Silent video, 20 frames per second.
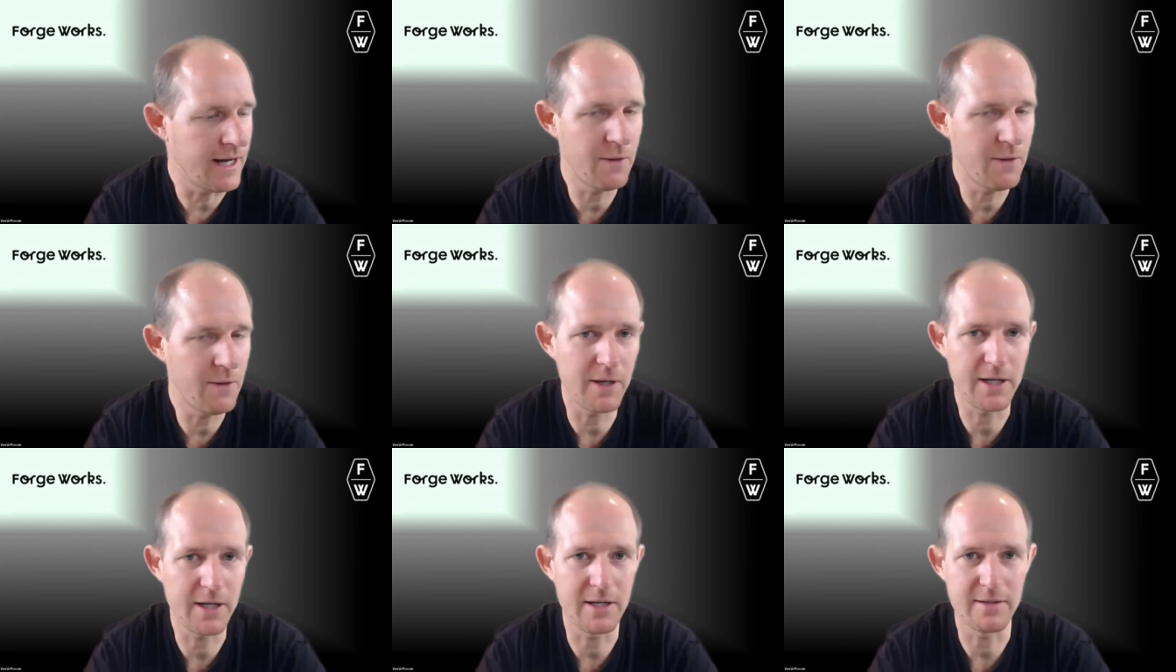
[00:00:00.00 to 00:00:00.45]

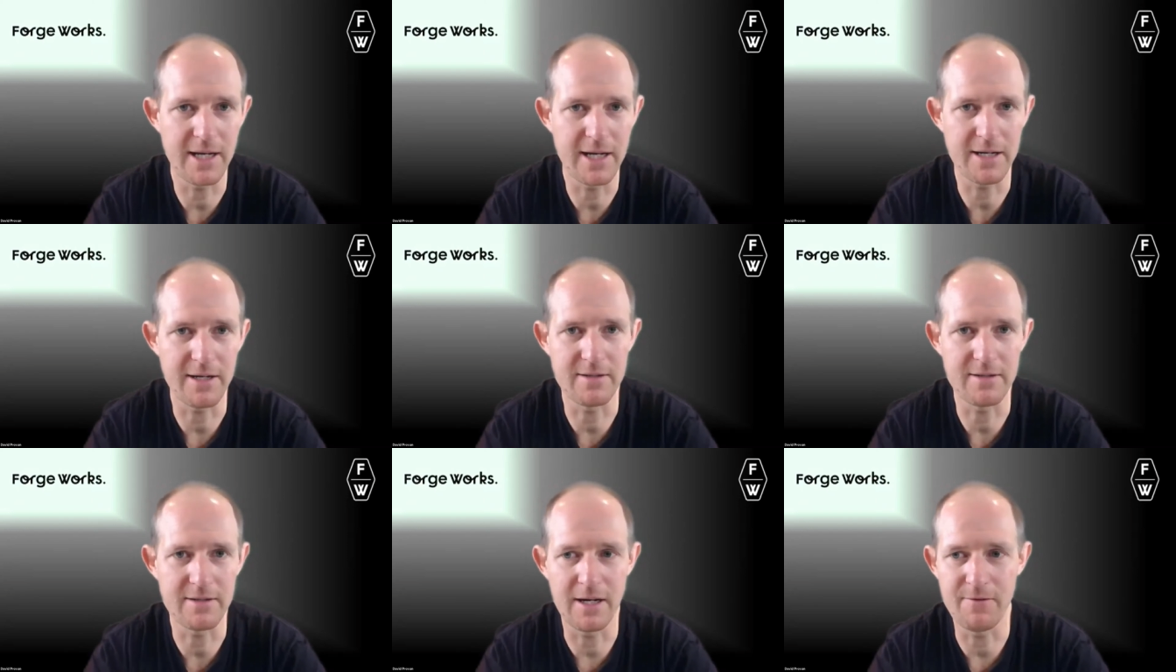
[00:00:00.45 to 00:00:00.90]
Anyone can
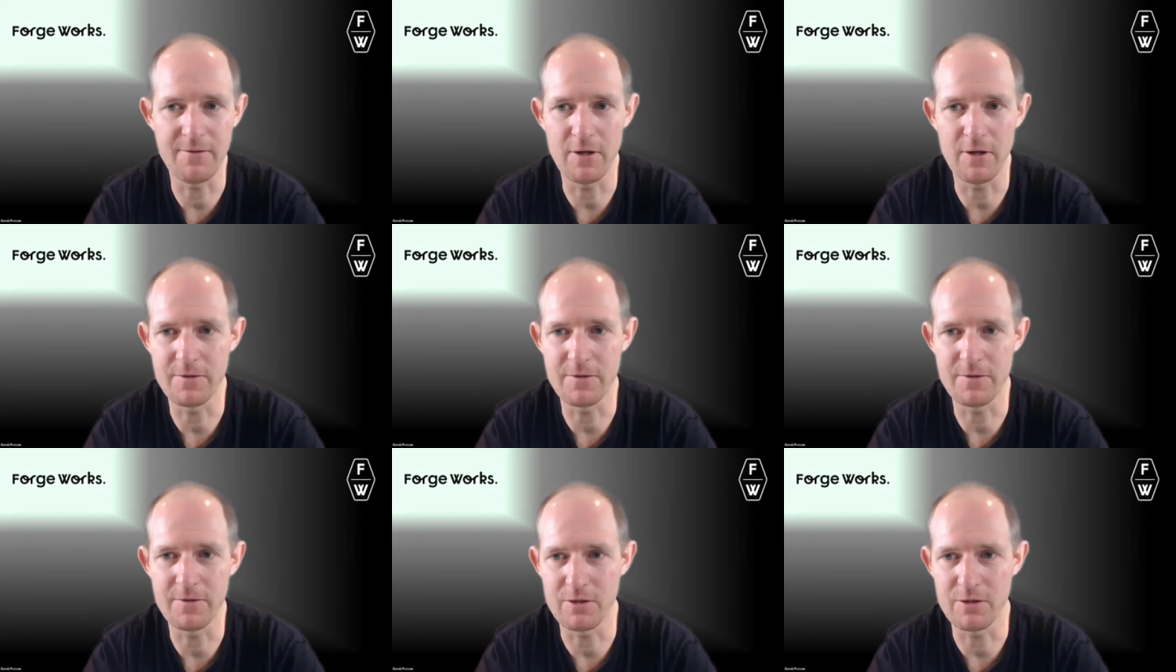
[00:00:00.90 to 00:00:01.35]
take a
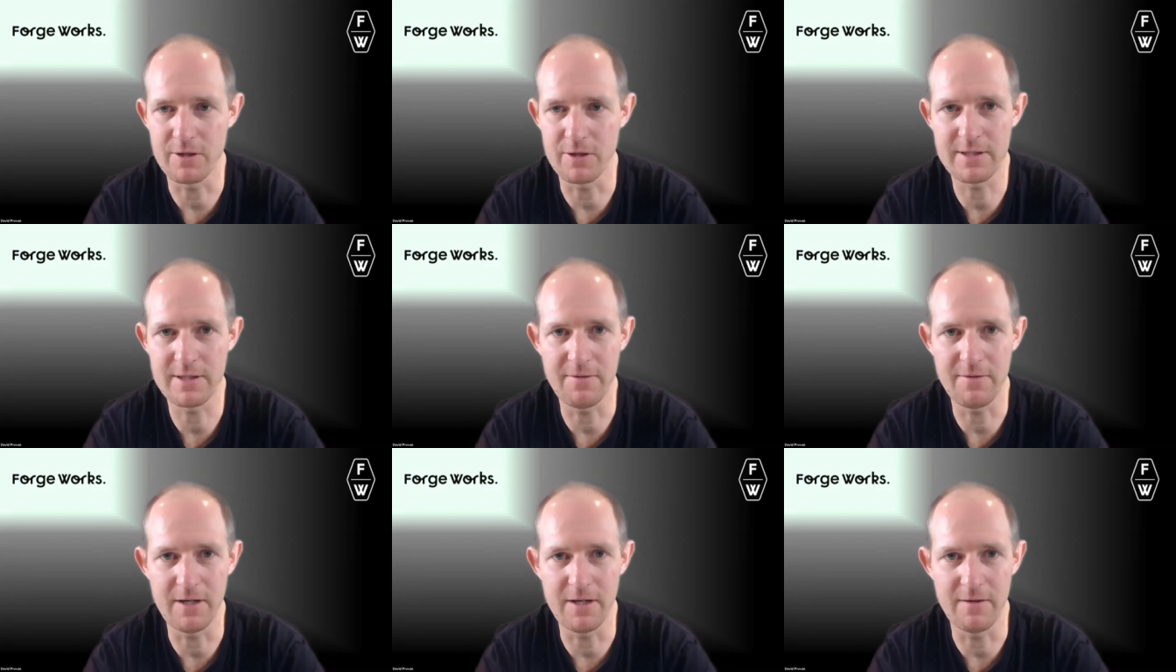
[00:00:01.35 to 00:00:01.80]
safety officer or
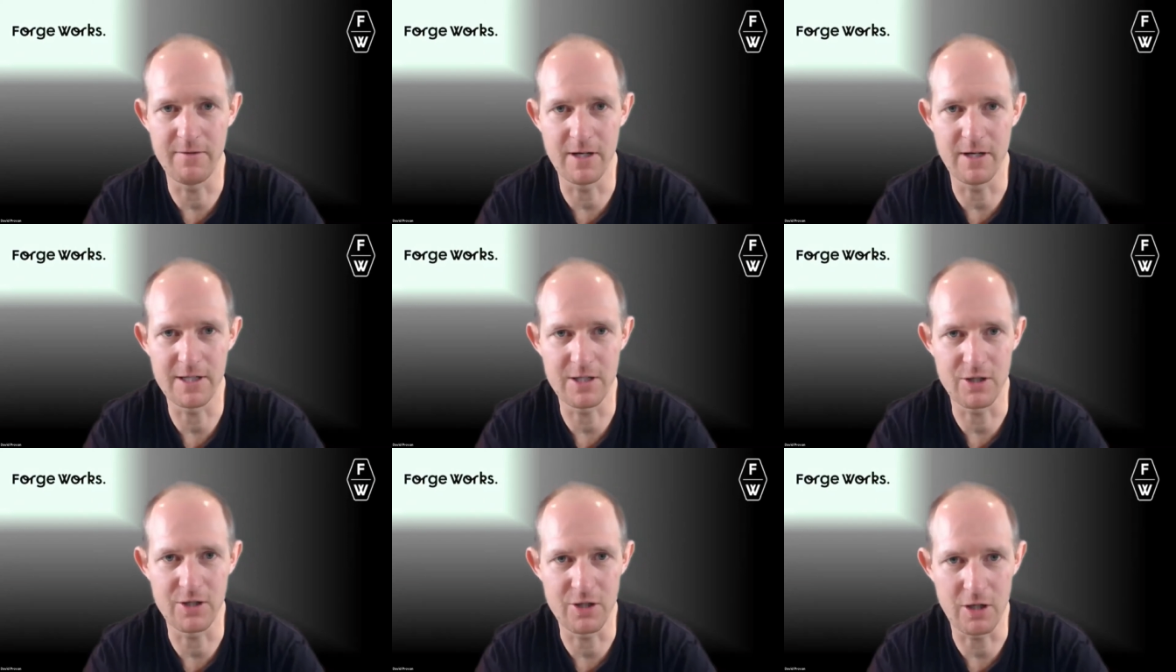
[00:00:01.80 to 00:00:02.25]
a safety
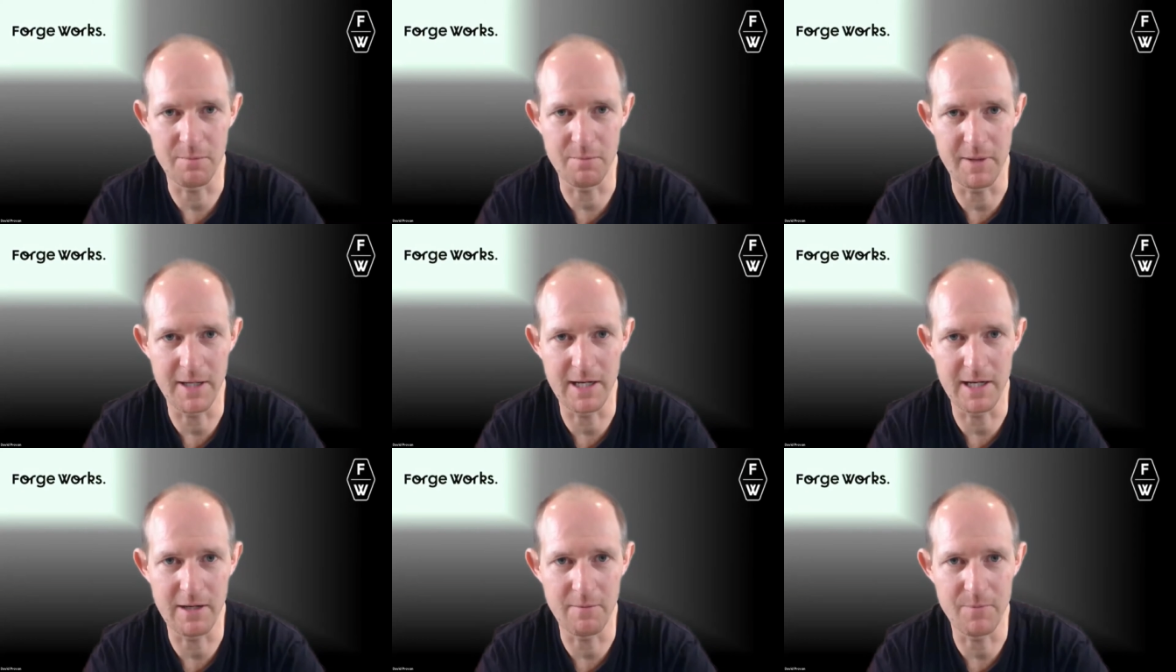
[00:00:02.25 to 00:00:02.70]
advisor
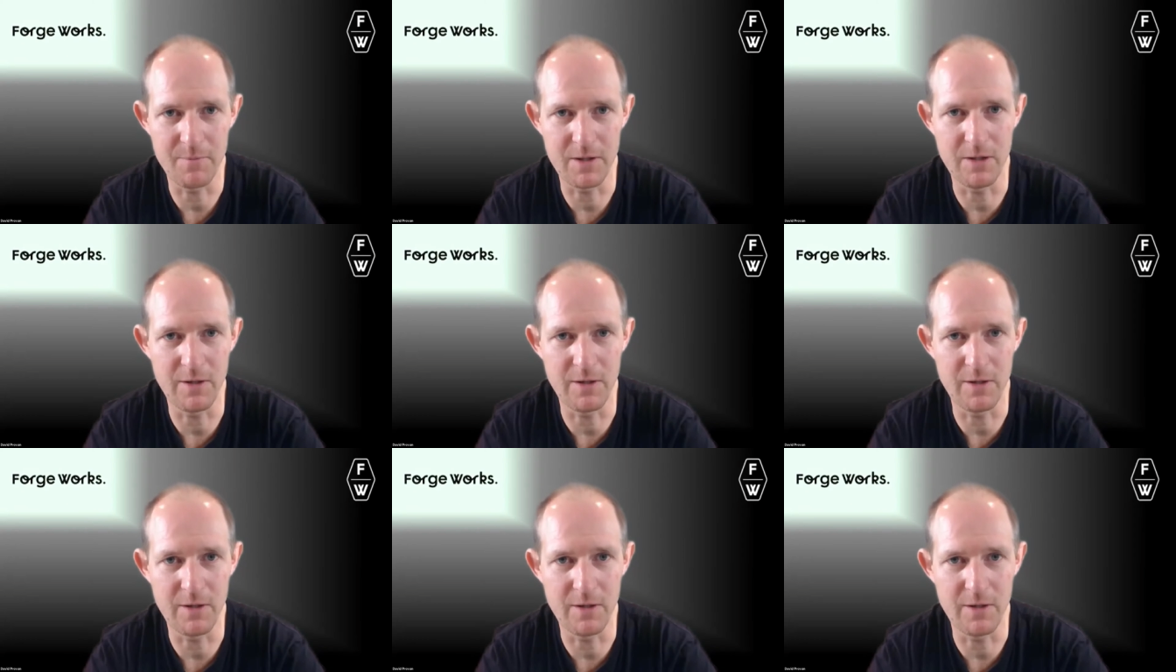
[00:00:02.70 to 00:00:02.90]
job now.